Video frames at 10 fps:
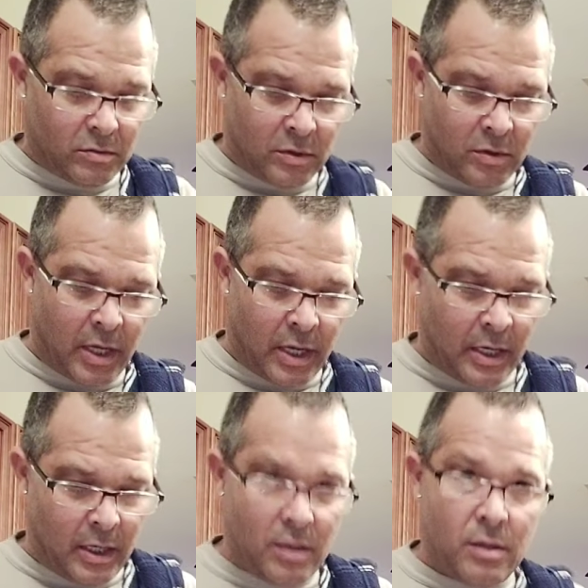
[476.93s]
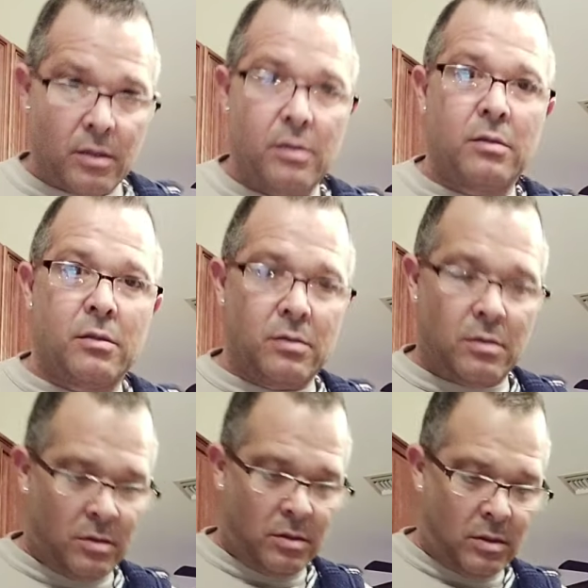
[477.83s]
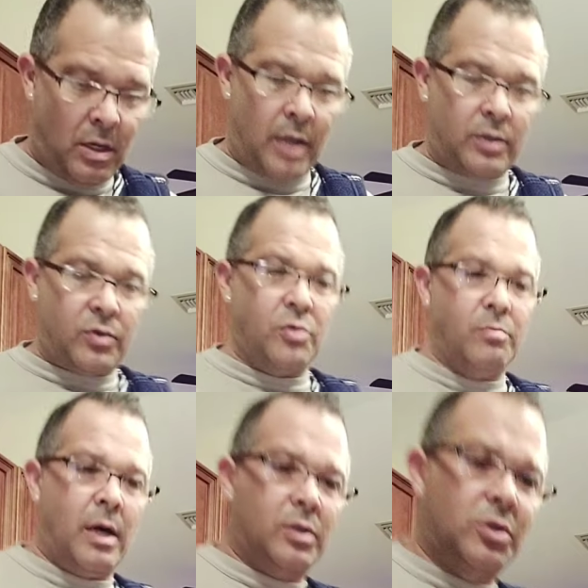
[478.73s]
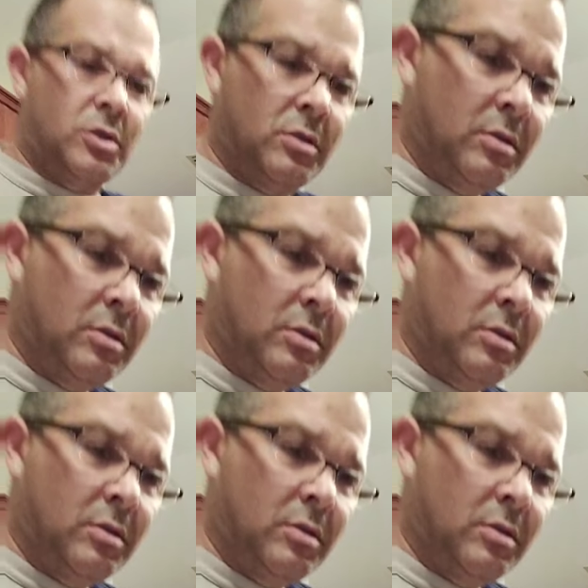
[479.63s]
Okay, not too much.